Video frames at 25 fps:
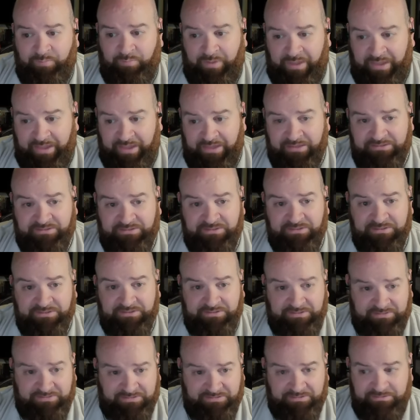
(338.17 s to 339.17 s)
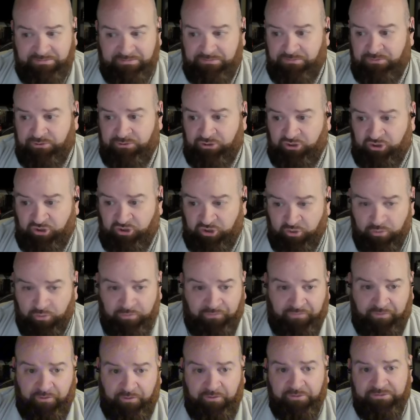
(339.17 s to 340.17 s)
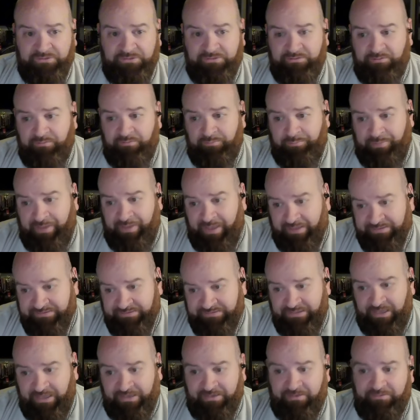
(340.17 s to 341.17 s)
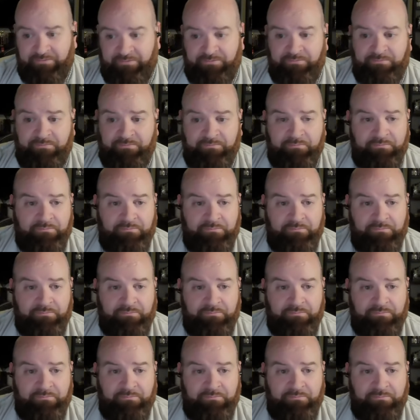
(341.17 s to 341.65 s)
Paige is shoot first, pass second.